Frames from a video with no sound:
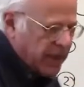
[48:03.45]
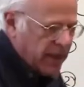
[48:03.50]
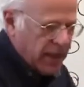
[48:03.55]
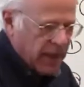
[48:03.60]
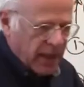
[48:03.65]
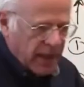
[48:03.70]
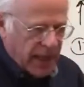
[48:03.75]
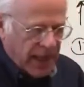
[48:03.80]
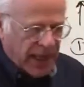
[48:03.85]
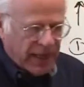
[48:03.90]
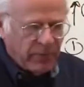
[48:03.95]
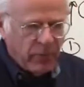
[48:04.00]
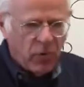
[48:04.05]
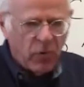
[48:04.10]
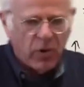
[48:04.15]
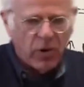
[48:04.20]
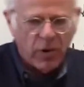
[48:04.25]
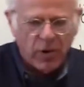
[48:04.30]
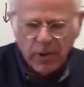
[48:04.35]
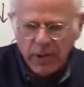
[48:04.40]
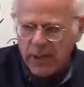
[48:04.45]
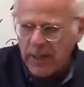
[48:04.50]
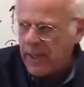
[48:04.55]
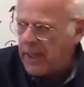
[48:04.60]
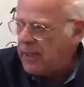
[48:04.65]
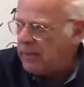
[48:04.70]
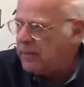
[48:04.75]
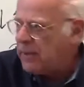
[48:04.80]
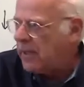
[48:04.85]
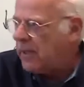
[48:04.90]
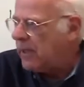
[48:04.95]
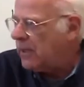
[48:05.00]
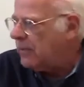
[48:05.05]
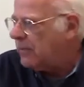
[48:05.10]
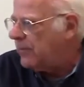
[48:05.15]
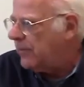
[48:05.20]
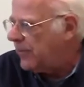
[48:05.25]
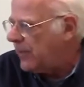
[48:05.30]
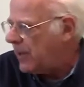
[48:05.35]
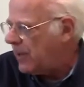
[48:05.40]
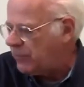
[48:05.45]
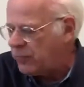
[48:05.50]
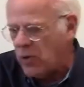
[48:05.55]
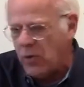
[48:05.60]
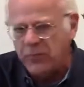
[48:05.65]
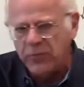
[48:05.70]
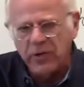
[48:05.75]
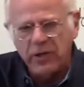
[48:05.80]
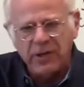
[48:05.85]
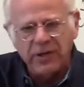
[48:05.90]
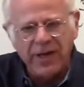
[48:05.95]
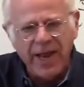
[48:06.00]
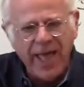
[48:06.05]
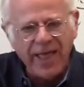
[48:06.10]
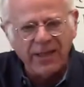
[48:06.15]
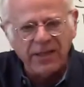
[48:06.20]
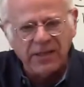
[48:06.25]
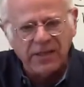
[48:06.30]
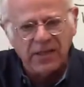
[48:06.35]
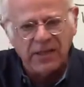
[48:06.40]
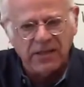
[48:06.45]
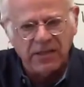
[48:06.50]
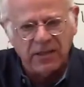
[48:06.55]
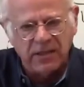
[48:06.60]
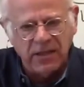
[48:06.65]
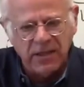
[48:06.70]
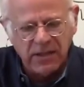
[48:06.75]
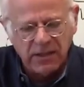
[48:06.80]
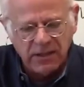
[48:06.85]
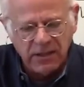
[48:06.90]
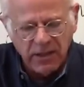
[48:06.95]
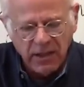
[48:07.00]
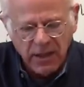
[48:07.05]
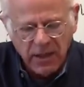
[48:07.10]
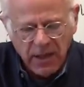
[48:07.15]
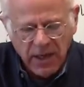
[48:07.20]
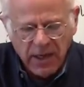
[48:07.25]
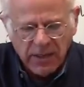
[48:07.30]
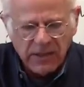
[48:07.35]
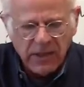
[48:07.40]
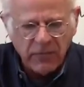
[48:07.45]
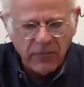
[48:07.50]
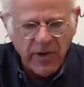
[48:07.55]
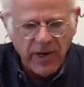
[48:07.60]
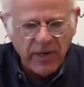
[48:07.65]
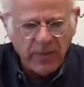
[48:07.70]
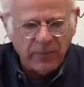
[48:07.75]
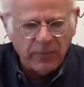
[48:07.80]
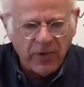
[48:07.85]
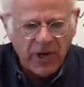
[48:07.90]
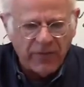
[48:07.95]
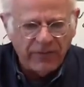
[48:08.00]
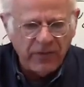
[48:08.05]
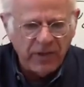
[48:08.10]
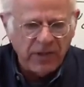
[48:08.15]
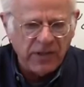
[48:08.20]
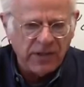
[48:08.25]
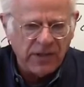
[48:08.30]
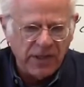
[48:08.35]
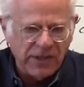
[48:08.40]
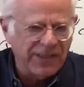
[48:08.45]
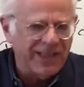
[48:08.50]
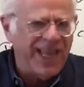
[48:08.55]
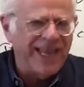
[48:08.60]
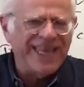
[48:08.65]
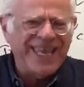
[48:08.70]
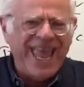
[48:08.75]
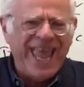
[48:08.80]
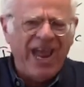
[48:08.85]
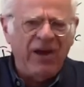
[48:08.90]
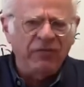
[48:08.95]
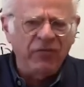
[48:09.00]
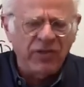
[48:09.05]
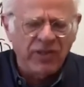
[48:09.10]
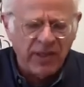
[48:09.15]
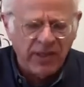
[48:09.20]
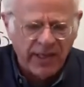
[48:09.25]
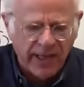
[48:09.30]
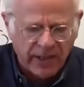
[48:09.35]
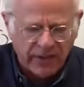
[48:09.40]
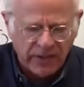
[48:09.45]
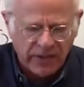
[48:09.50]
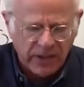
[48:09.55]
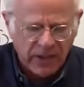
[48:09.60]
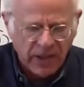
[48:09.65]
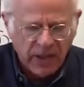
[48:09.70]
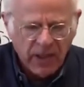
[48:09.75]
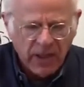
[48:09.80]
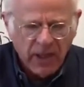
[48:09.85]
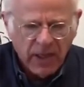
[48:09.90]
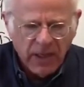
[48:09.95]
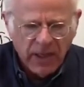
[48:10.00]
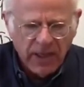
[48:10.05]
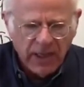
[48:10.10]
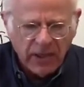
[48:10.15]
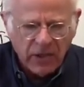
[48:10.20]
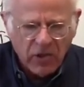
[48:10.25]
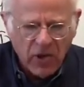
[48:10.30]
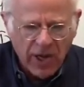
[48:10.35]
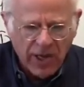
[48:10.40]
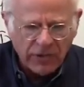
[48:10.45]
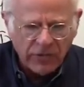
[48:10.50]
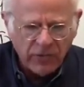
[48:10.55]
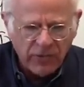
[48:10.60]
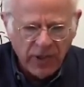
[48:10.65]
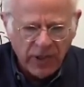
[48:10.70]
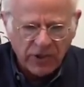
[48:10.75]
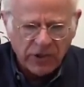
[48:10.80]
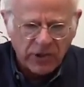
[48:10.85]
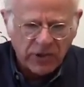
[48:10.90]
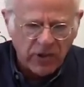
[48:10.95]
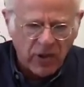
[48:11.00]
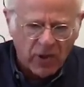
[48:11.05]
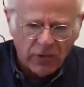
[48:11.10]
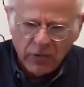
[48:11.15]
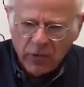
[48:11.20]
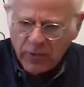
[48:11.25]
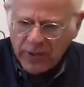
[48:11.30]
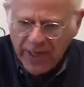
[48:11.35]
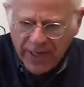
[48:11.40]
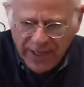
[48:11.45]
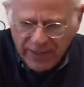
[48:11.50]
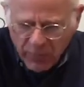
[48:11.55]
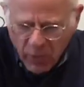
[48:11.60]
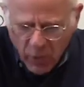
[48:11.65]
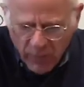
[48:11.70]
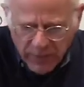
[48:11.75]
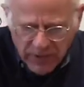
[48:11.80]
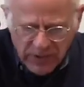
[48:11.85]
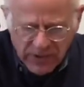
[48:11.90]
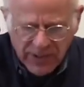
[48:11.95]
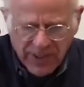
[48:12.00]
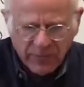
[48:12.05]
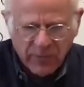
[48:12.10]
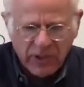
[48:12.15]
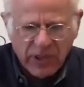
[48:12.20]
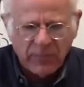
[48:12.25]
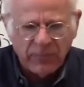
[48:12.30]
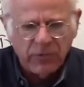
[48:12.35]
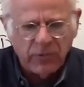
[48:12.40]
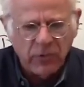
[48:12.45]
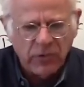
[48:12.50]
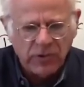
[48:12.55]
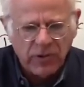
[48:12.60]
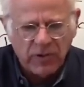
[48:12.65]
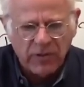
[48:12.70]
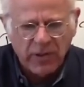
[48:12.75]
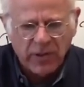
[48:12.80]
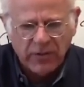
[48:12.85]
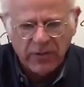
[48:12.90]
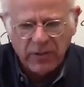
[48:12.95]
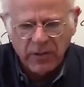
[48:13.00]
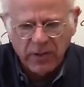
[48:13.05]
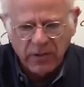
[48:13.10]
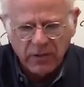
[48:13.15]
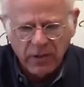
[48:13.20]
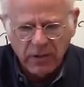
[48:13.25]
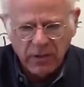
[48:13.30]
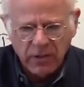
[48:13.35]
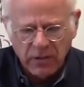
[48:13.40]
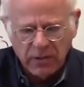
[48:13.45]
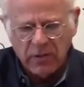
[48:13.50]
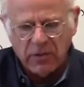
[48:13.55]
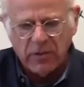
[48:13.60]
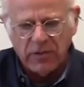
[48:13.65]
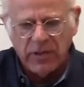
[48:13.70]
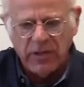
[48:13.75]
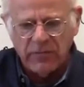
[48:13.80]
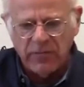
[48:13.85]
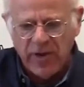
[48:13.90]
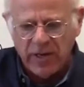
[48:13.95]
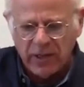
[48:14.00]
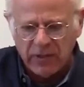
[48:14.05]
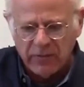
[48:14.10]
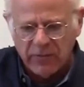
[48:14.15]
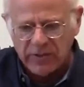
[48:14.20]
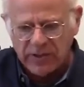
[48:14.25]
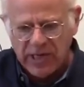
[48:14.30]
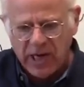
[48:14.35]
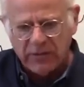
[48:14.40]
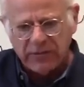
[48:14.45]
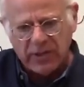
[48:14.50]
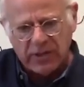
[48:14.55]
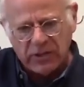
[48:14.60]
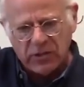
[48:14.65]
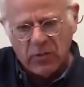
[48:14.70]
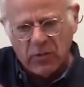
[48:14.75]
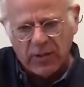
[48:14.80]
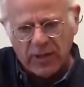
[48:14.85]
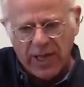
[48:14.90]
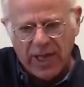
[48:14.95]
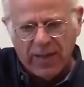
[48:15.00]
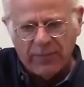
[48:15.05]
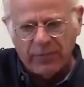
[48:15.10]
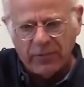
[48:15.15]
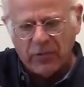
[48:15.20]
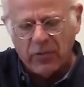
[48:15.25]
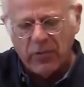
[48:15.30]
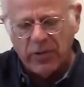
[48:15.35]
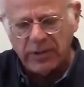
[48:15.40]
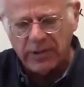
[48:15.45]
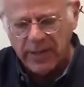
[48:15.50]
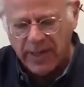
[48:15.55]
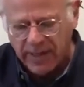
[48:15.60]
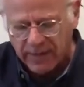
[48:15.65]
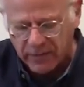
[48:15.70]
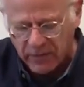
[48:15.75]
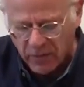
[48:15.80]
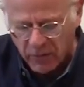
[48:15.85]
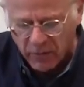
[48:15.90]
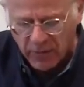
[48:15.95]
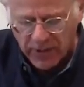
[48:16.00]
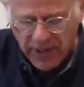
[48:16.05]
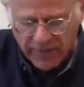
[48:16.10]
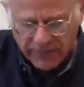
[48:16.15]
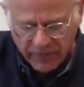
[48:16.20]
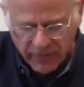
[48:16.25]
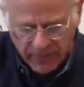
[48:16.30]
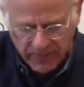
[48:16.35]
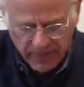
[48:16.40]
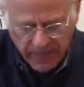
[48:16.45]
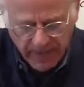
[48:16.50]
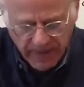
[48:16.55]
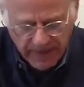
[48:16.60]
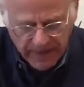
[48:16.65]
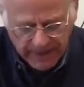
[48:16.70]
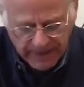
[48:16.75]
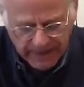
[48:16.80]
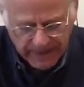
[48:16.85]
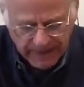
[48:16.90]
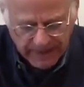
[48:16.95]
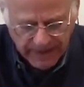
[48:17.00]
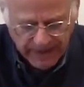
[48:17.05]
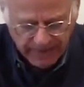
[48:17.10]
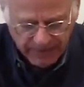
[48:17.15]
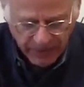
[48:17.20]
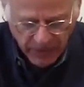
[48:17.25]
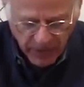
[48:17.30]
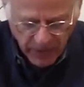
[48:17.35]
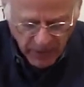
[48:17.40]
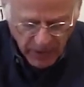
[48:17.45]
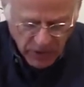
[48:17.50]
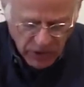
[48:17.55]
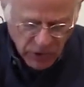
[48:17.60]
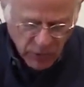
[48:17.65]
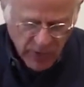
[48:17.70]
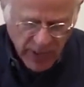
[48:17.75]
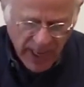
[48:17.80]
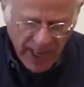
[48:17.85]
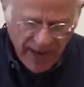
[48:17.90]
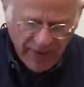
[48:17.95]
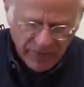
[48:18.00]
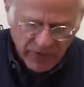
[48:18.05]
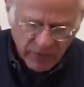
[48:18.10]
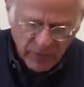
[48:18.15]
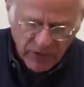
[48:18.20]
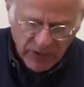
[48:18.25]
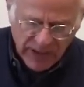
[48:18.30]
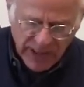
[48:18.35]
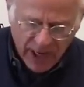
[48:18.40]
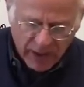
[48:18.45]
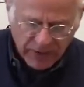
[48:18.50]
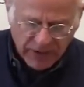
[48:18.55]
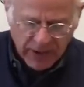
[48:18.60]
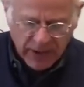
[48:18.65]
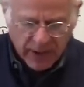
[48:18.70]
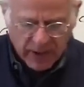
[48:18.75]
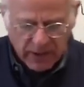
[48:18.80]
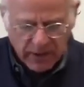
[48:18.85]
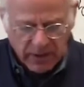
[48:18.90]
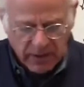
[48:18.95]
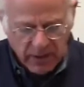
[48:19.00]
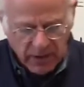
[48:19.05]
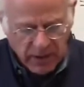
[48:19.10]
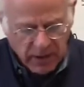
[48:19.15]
a, a more uh, uh, appropriate analysis on this is the rate of profit exists, like everything else, in contradiction, although at any moment someone can produce a theory, you know, theoretical result that's going up or going down or whatever. Okay? So we have the result here